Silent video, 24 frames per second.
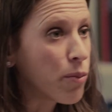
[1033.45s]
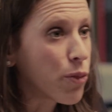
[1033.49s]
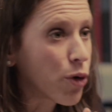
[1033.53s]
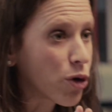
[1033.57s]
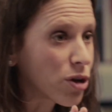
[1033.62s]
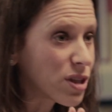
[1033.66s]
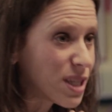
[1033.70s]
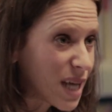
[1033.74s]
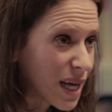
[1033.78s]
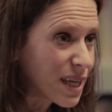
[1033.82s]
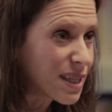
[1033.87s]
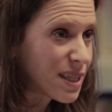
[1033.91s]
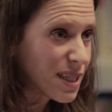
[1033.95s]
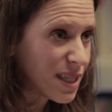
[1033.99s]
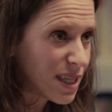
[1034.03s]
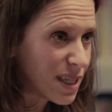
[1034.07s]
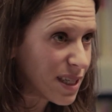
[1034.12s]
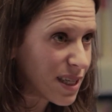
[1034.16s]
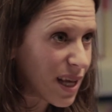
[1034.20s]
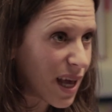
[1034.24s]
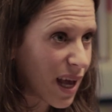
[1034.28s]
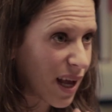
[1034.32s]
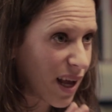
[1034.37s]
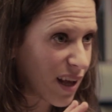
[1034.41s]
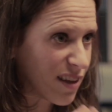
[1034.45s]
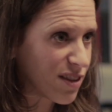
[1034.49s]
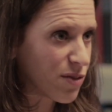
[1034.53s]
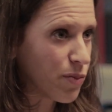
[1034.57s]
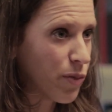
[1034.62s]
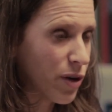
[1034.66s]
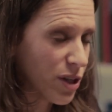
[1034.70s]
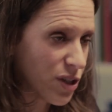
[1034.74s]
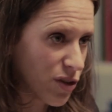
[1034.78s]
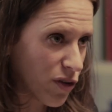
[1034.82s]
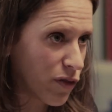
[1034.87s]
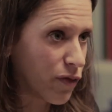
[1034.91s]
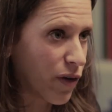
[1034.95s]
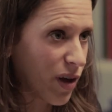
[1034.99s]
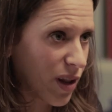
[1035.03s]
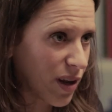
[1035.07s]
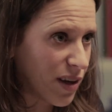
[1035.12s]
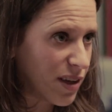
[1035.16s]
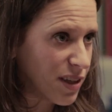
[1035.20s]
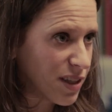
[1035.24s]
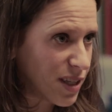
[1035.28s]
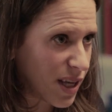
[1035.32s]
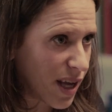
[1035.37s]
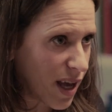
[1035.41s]
protected against vulture
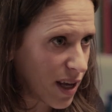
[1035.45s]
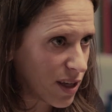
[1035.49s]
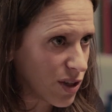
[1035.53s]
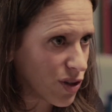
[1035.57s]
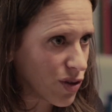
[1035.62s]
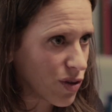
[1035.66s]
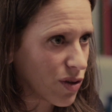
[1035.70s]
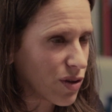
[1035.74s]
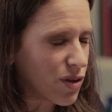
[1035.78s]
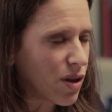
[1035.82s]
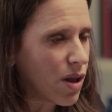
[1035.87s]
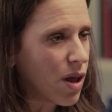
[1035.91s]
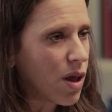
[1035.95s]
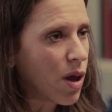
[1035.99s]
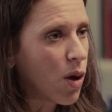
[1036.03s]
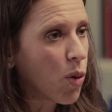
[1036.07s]
fund litigation.